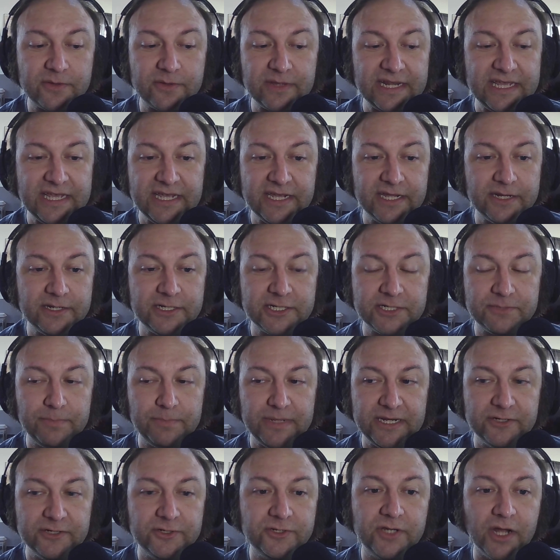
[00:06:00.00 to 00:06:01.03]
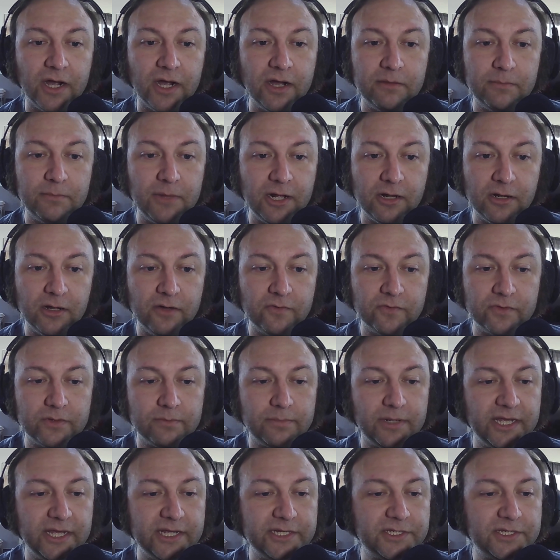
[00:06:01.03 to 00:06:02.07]
he can just be dumb all over the
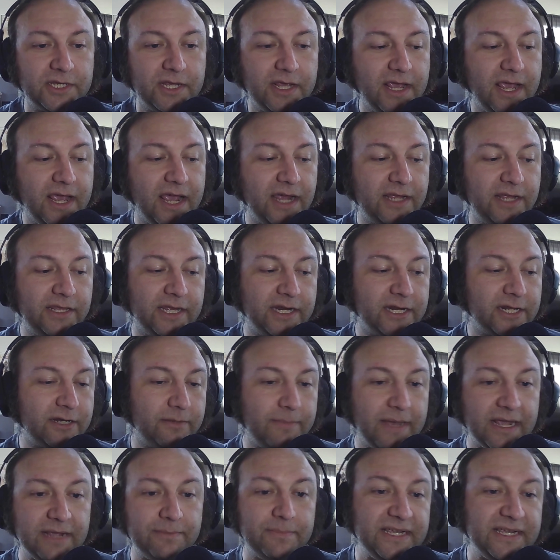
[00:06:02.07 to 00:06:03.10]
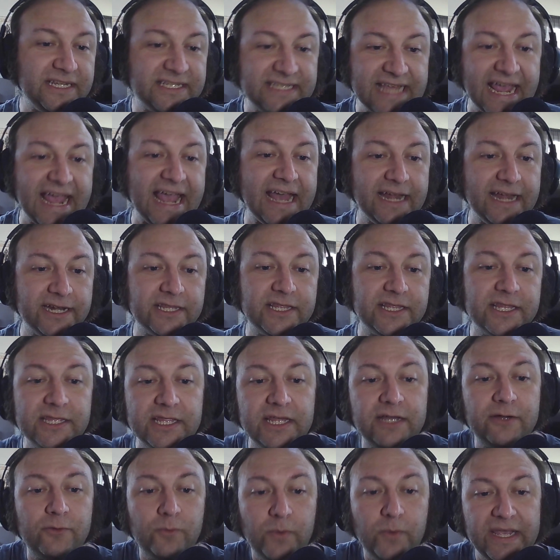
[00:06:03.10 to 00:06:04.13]
place. And then it'll make me sad, and then
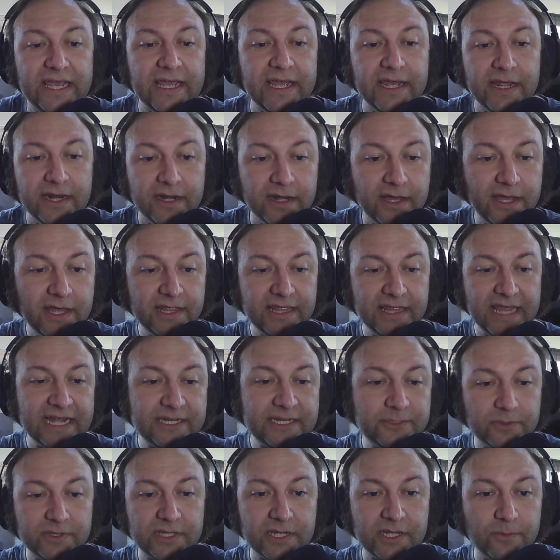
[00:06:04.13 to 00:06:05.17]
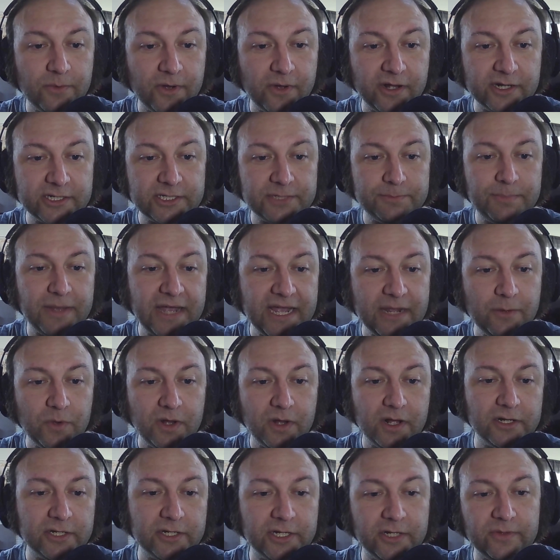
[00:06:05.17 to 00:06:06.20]
they'll win. That's what they want. Spite
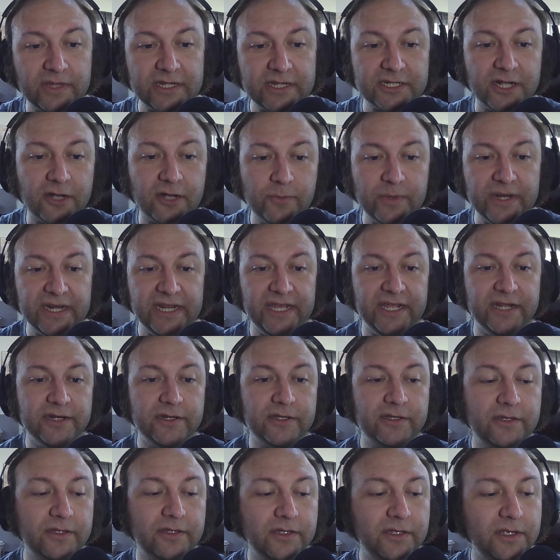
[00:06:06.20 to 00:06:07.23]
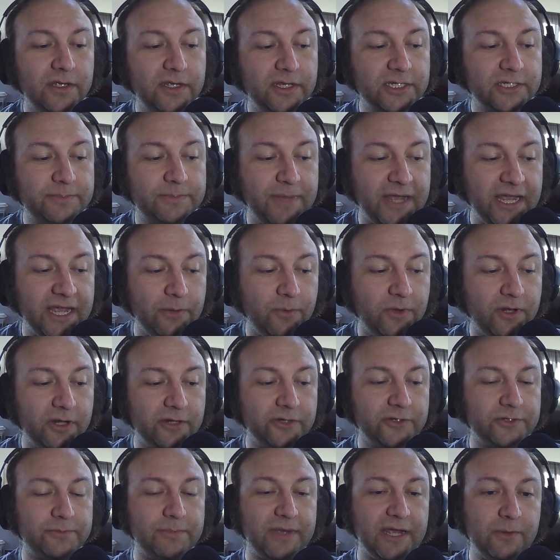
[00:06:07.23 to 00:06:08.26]
Waldo. That's all we need. Spite
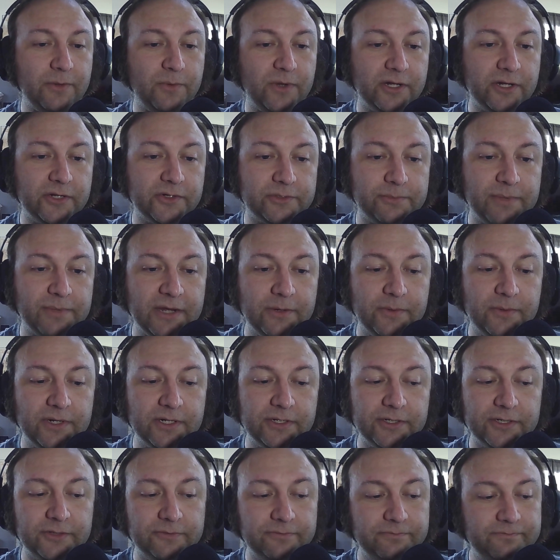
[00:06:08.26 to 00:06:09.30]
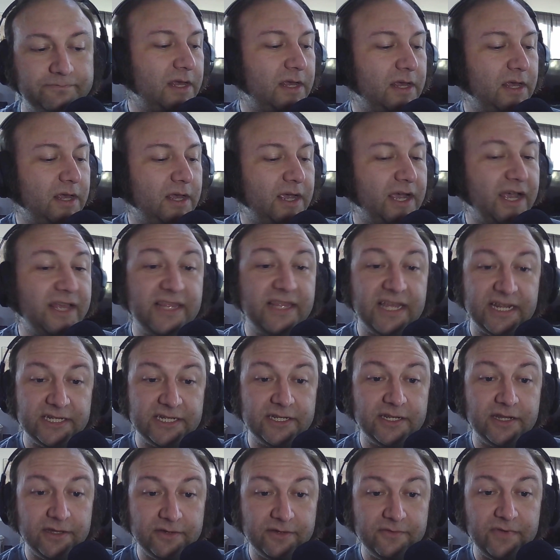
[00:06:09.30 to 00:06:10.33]
Waldo, spite Waldo, spite Waldo. And
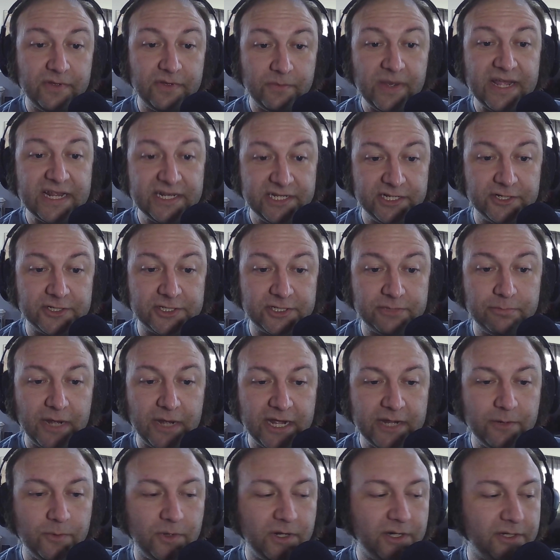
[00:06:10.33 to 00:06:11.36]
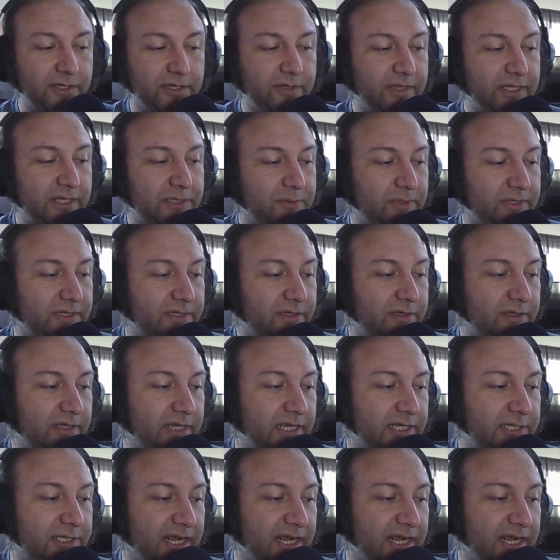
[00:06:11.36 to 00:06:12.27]
then if he wins, he'll smite Waldo. That's the